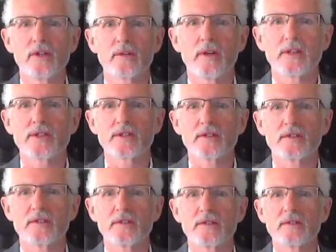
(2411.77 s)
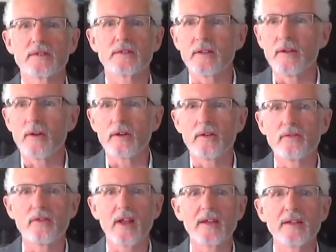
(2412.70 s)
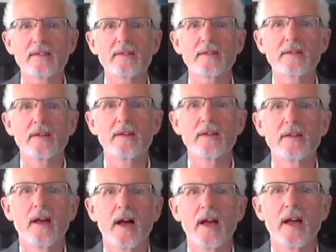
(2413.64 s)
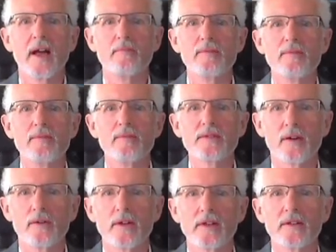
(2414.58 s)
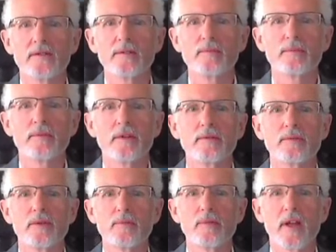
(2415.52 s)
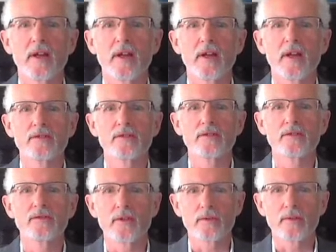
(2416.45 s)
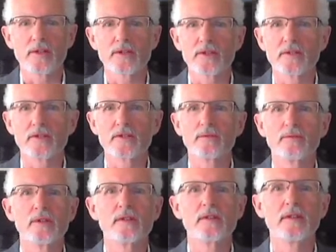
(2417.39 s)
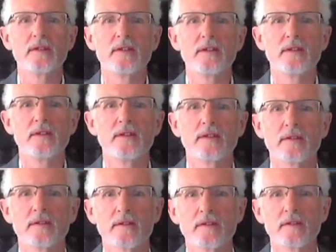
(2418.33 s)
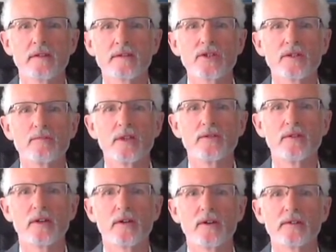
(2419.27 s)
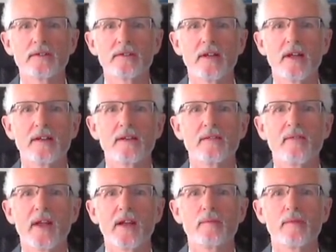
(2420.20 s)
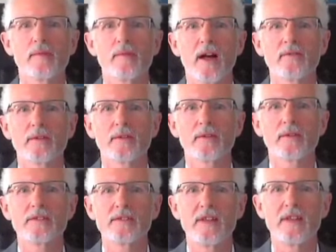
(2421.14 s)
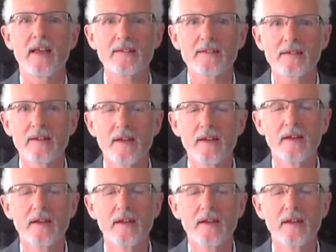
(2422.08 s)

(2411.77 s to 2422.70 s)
the questions in the order of likes. I maybe start already replying to 2 of the questions. Will the session be recorded and available afterwards? Yes.